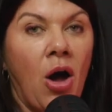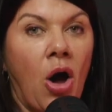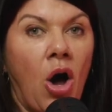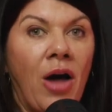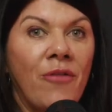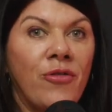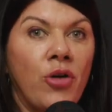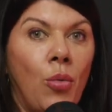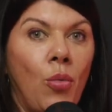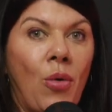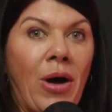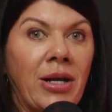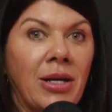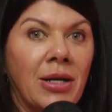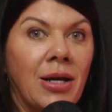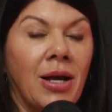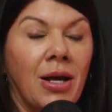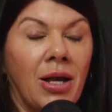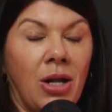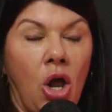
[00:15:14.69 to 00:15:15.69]
I've got
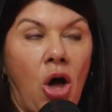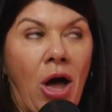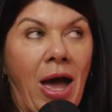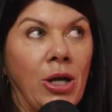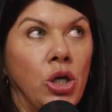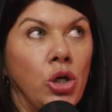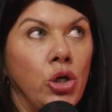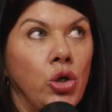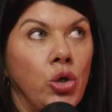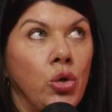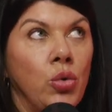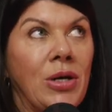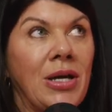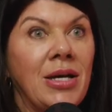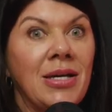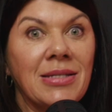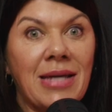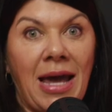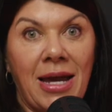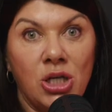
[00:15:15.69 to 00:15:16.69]
one client who
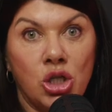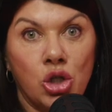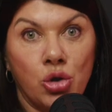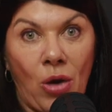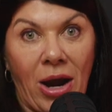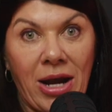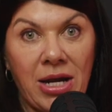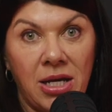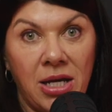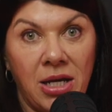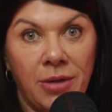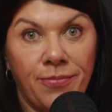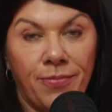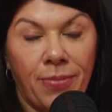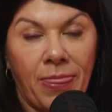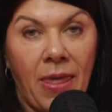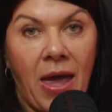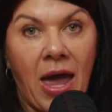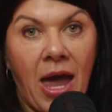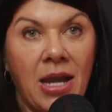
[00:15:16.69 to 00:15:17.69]
is a tradie,
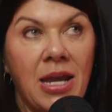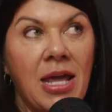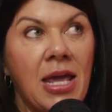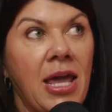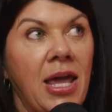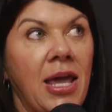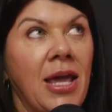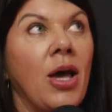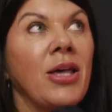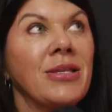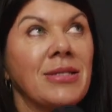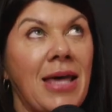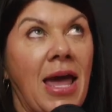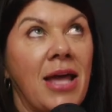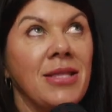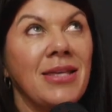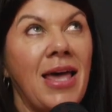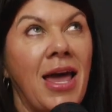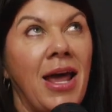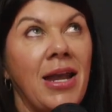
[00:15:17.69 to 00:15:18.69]
and
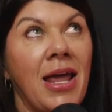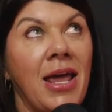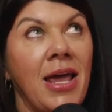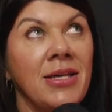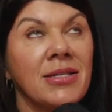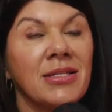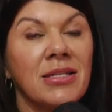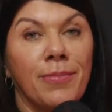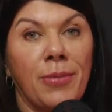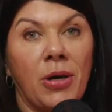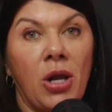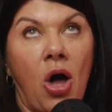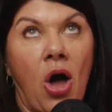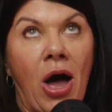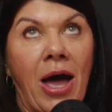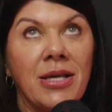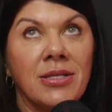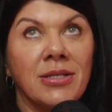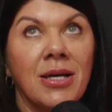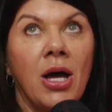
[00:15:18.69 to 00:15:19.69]
he
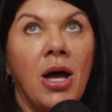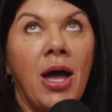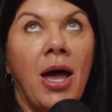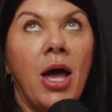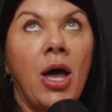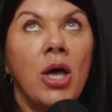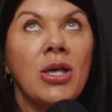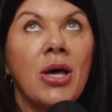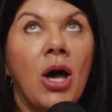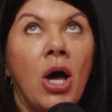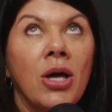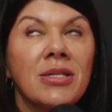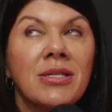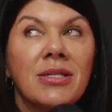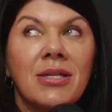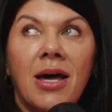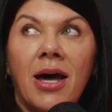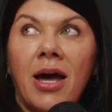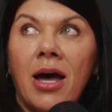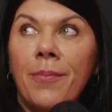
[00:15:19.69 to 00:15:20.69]
supplies
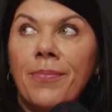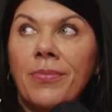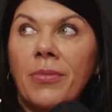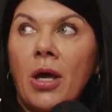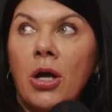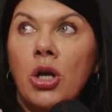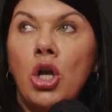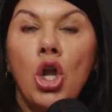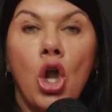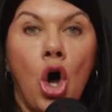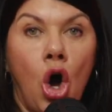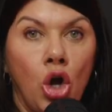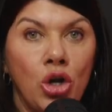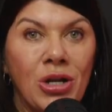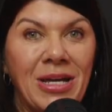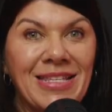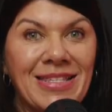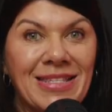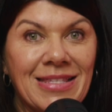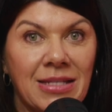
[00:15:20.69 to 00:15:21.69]

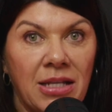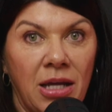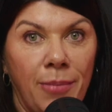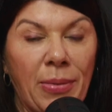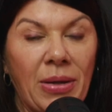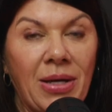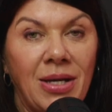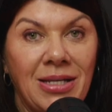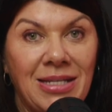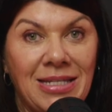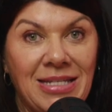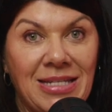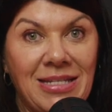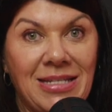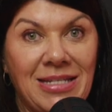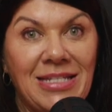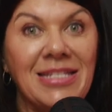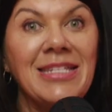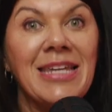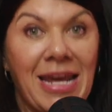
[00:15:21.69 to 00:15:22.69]
non-slip
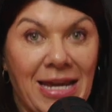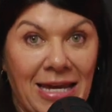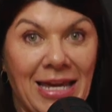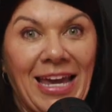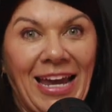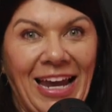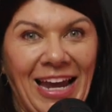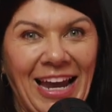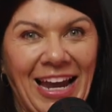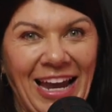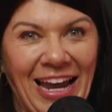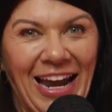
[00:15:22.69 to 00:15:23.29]
decking